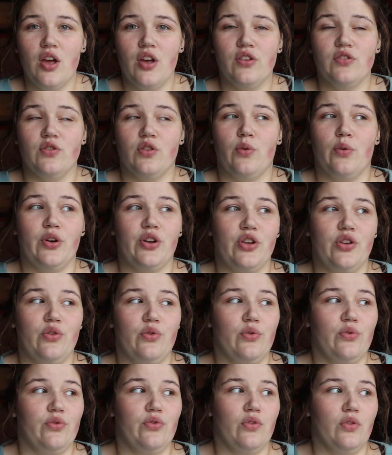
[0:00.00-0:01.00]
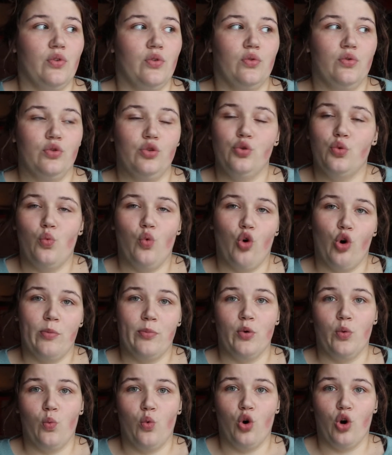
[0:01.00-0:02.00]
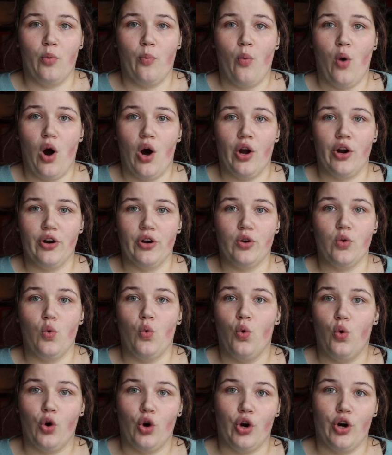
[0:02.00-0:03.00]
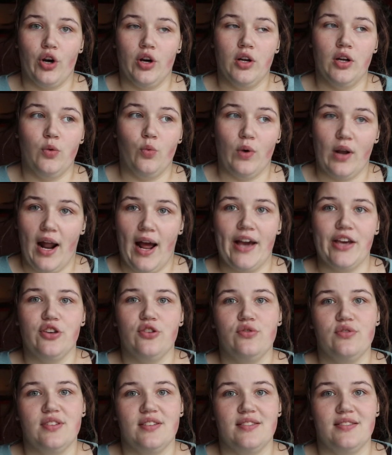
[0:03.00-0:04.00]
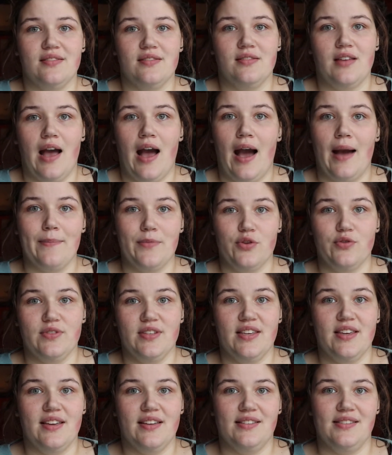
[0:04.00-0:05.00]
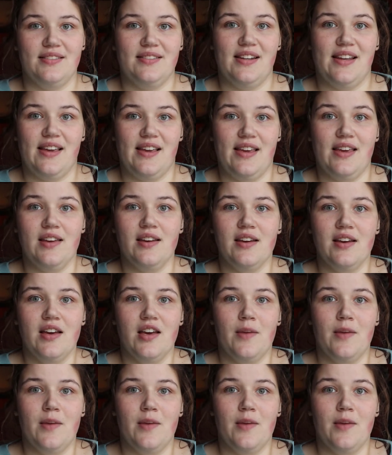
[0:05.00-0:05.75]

So you want to use lukewarm to warm water, or what I'm using is tea,